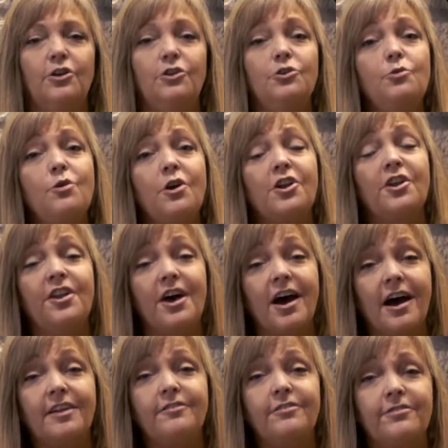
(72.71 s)
You are
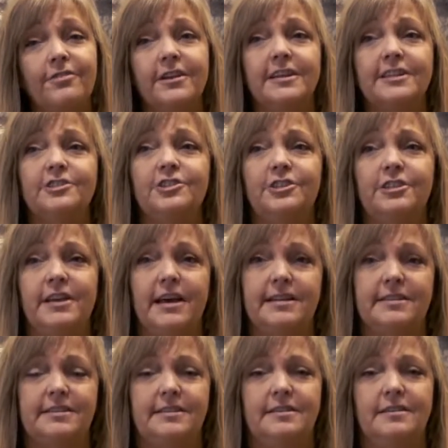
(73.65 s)
not finished
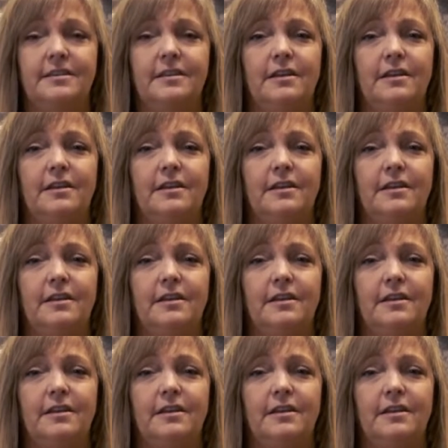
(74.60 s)
yet.